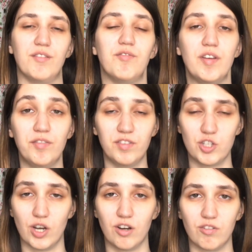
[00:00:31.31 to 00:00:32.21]
The fifth
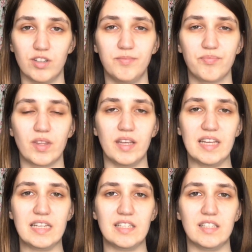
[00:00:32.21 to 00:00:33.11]
chakra
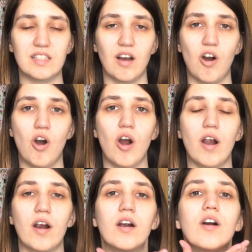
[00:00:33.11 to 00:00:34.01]
is
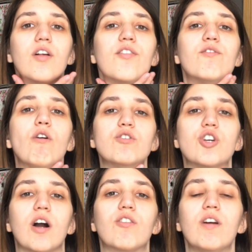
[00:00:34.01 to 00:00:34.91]
our throat
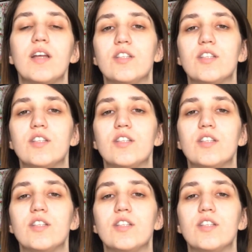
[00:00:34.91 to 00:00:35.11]
chakra.